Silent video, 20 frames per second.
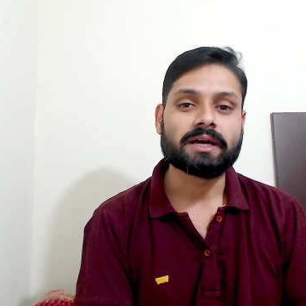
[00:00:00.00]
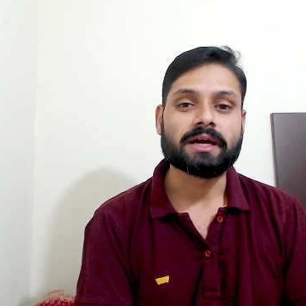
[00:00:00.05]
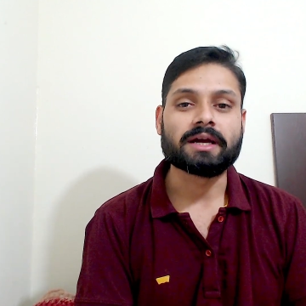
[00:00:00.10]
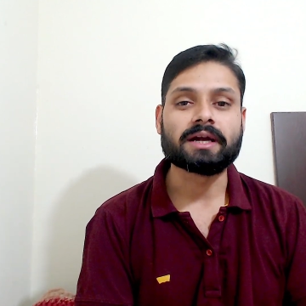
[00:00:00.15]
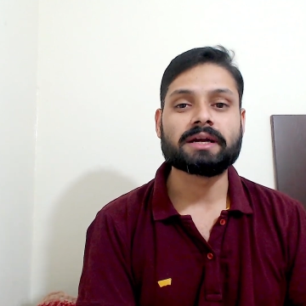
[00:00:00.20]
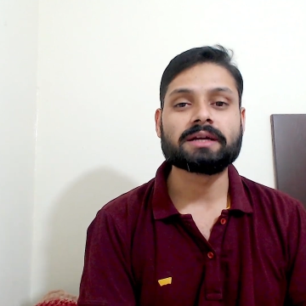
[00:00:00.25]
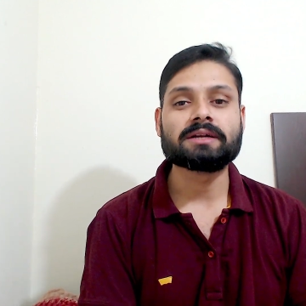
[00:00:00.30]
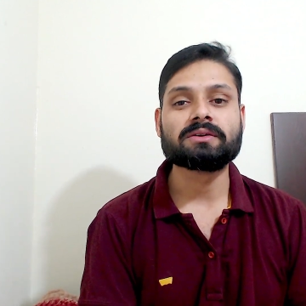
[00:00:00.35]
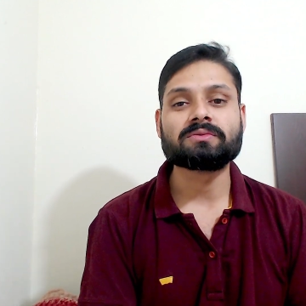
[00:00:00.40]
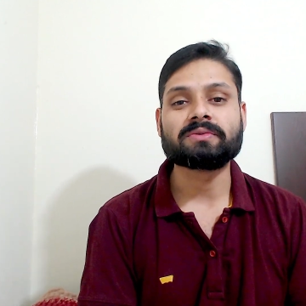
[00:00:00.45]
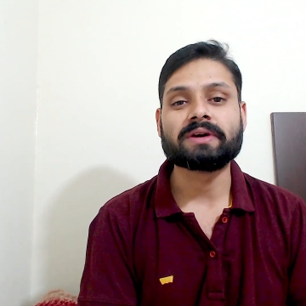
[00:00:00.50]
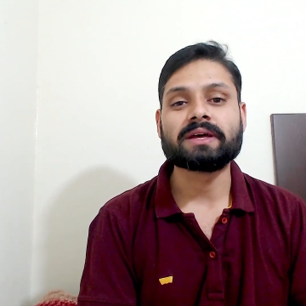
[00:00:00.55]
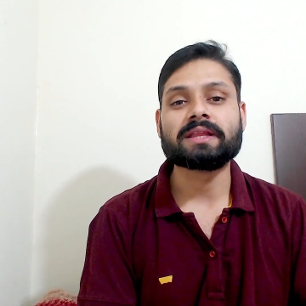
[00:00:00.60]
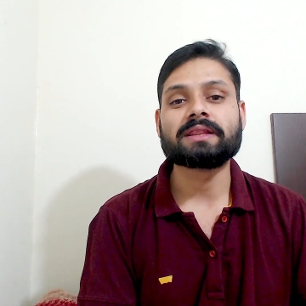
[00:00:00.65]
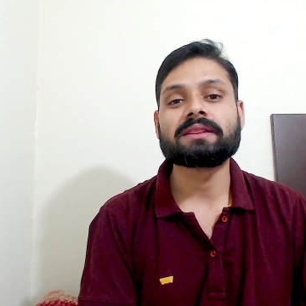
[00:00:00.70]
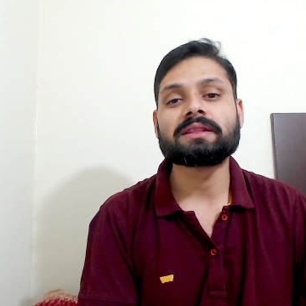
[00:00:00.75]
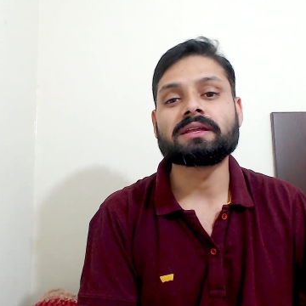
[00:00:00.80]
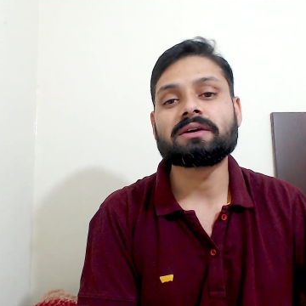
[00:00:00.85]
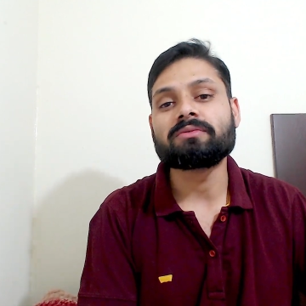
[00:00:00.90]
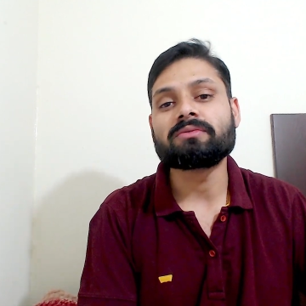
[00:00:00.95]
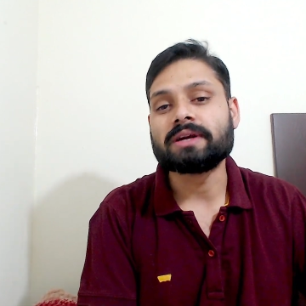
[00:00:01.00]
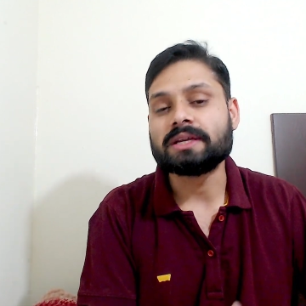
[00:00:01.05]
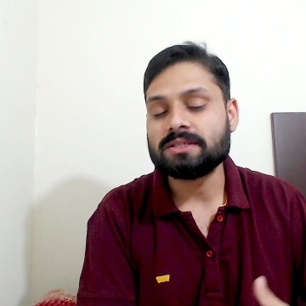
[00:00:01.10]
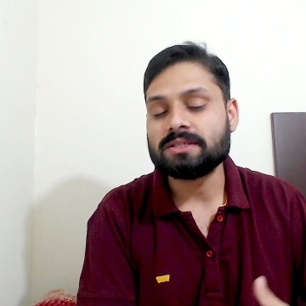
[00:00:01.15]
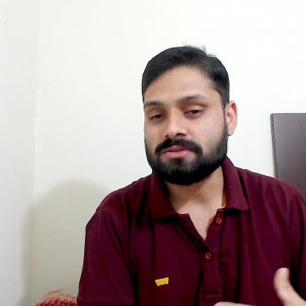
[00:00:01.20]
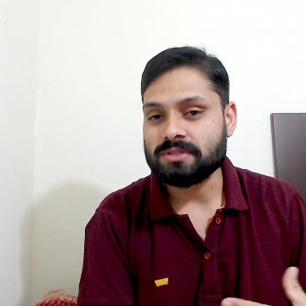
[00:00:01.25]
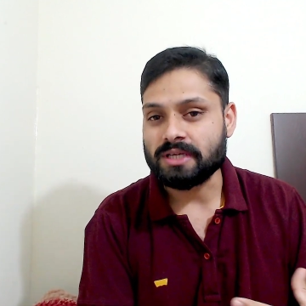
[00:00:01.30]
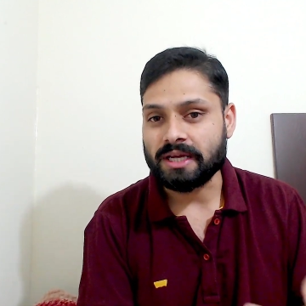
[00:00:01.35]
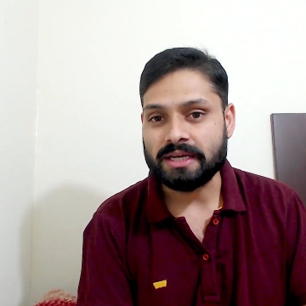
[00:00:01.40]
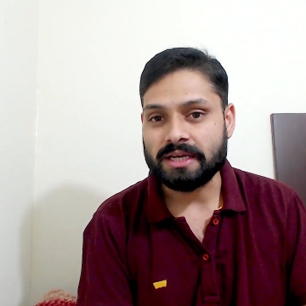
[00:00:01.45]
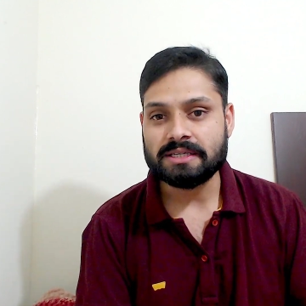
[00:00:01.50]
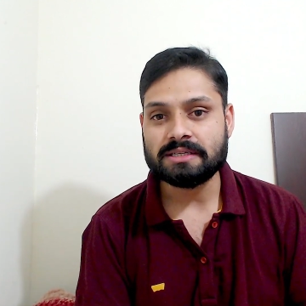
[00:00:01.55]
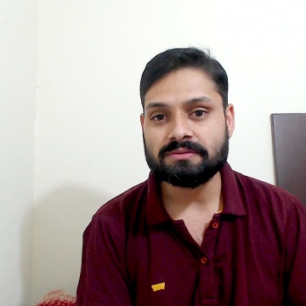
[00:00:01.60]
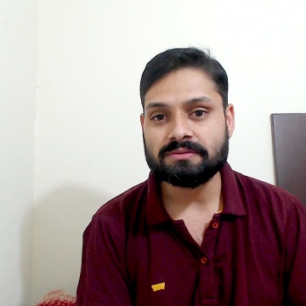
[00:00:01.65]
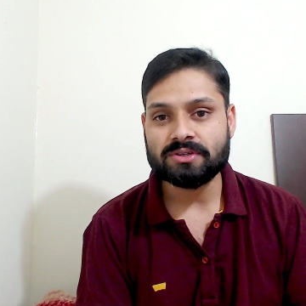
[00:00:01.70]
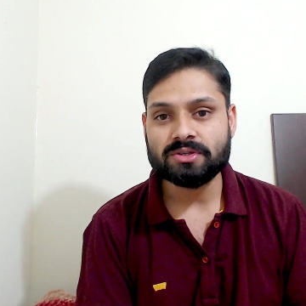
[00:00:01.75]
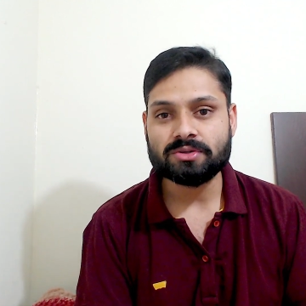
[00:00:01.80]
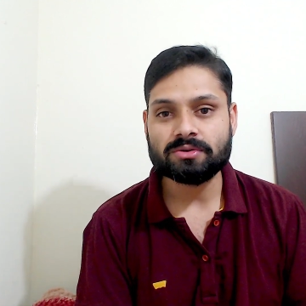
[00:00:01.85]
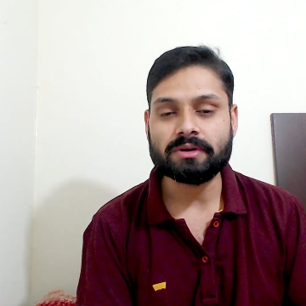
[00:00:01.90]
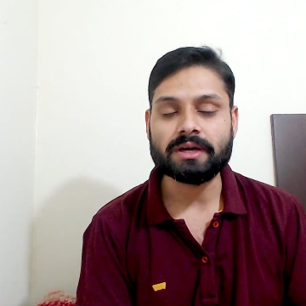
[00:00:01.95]
and when they went to the
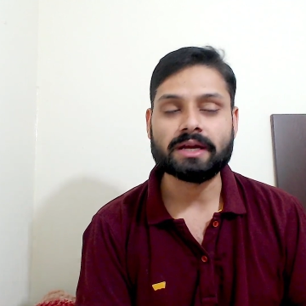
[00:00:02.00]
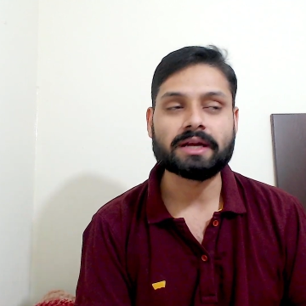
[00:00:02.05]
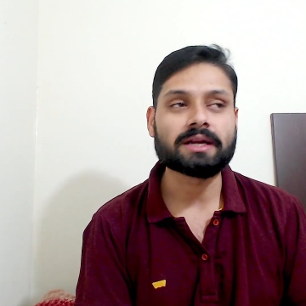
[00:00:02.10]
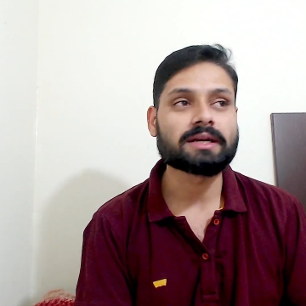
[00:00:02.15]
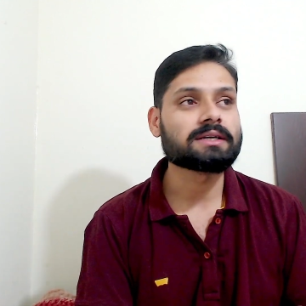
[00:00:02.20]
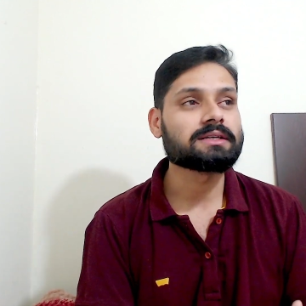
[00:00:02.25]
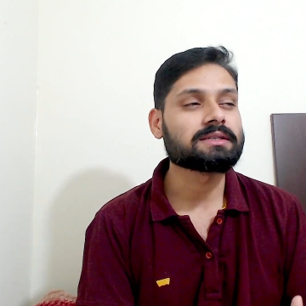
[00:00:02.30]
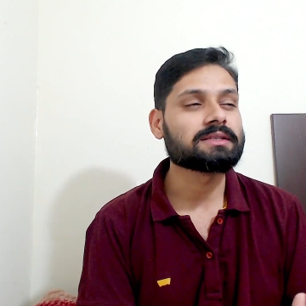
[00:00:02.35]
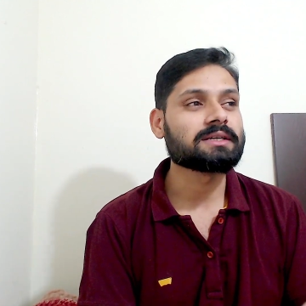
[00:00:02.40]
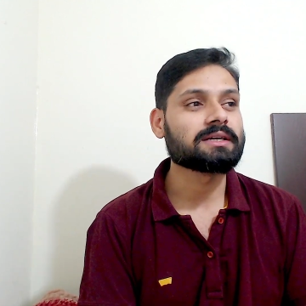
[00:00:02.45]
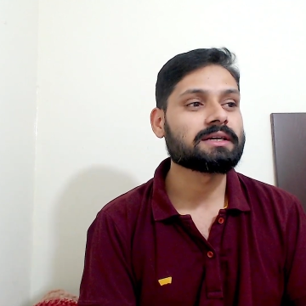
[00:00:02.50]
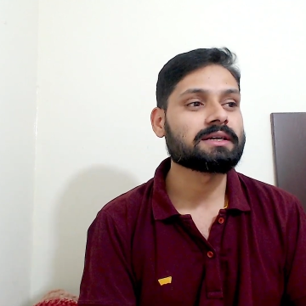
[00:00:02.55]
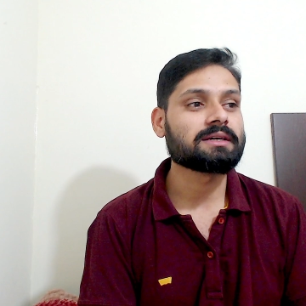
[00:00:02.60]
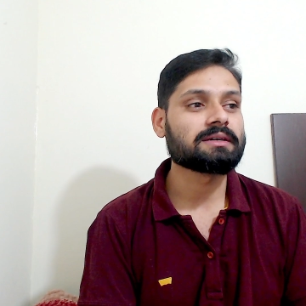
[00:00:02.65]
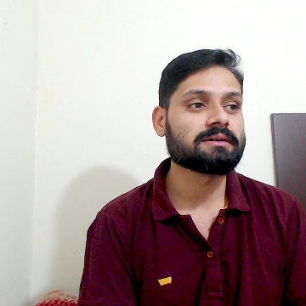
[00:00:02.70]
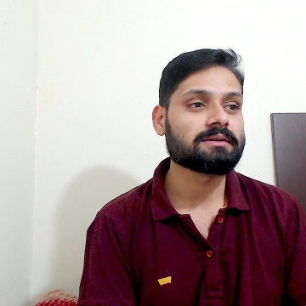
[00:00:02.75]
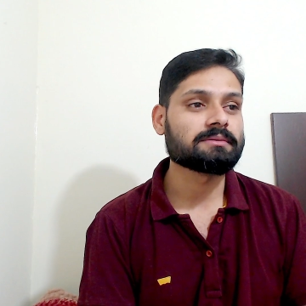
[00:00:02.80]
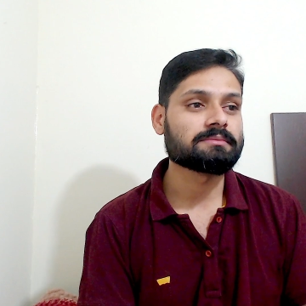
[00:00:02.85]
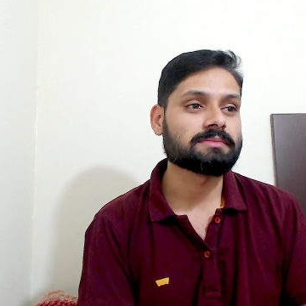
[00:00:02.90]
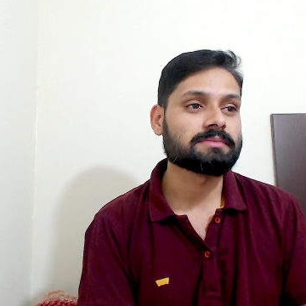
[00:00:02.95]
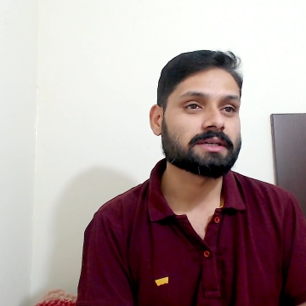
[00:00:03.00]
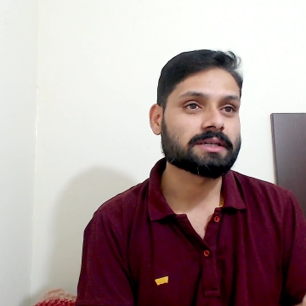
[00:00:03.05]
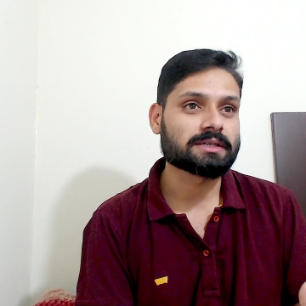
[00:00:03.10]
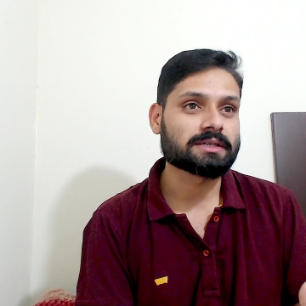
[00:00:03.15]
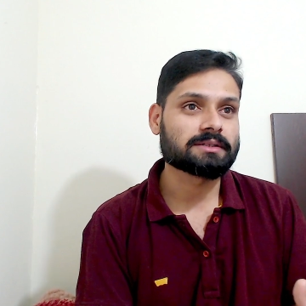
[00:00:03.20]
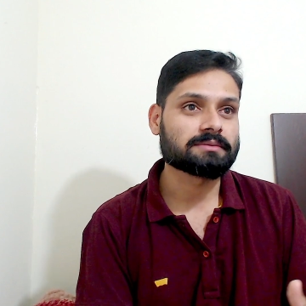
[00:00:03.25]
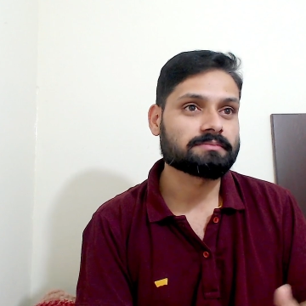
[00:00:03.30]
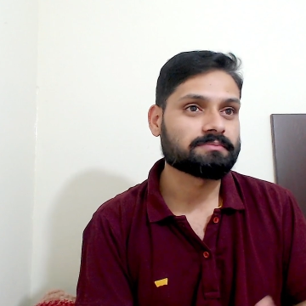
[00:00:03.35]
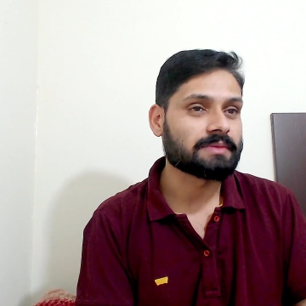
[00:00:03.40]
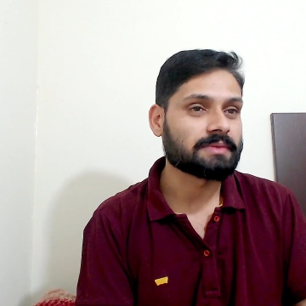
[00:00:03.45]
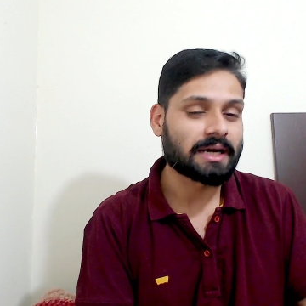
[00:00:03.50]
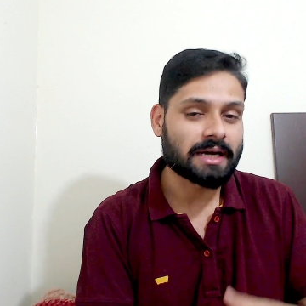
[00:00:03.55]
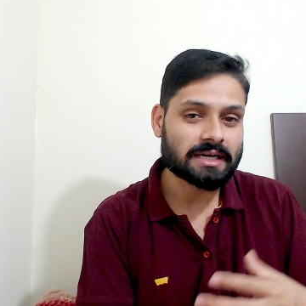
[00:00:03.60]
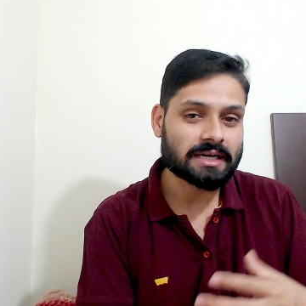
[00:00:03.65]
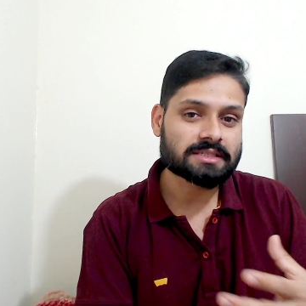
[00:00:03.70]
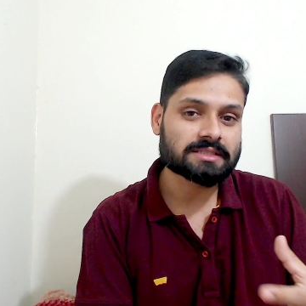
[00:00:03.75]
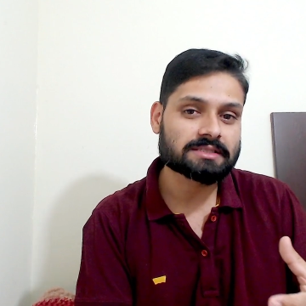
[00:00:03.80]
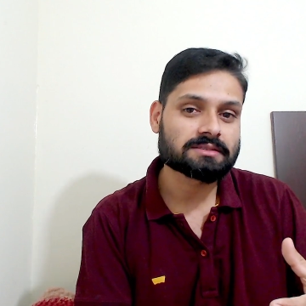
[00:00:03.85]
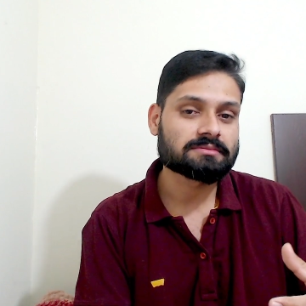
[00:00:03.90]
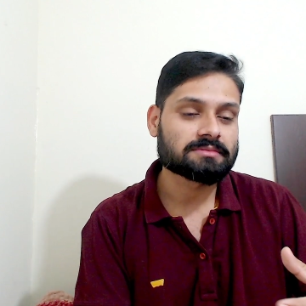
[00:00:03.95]
interview and they like
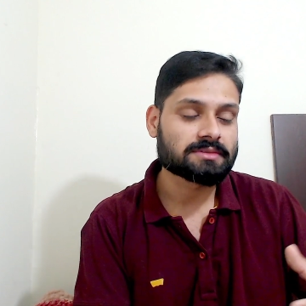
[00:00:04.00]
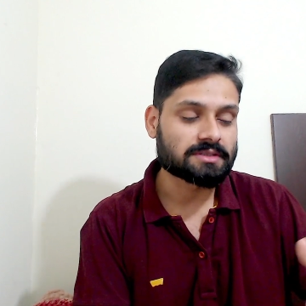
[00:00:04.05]
asked,